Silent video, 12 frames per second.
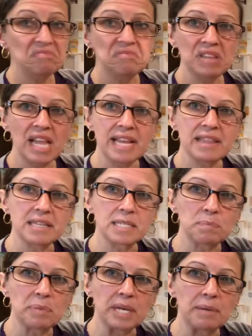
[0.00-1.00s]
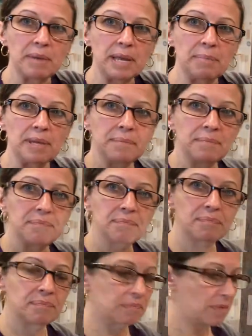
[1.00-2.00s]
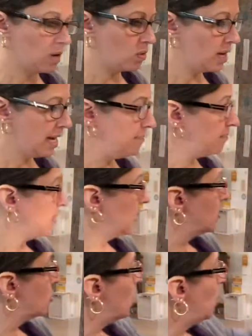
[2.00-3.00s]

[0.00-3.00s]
like this big maybe, okay? So